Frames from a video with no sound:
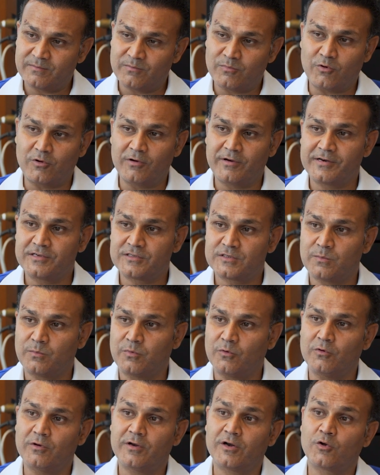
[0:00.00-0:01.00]
Bowler is a
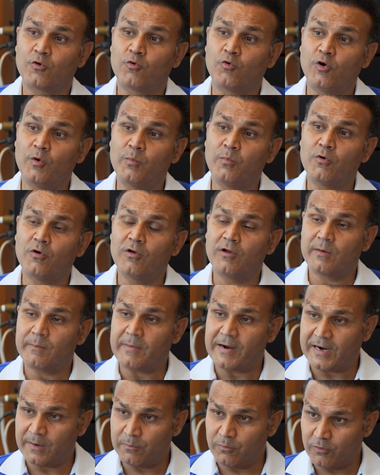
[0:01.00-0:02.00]
bowler. Good bowler or
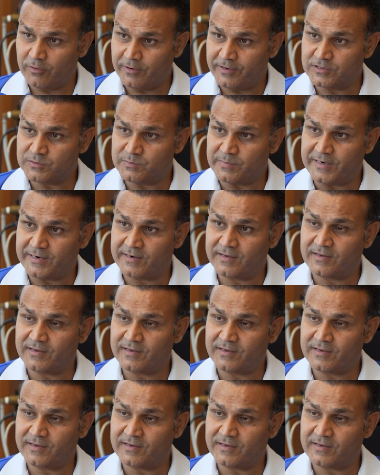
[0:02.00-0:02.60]
bad bowler is matter.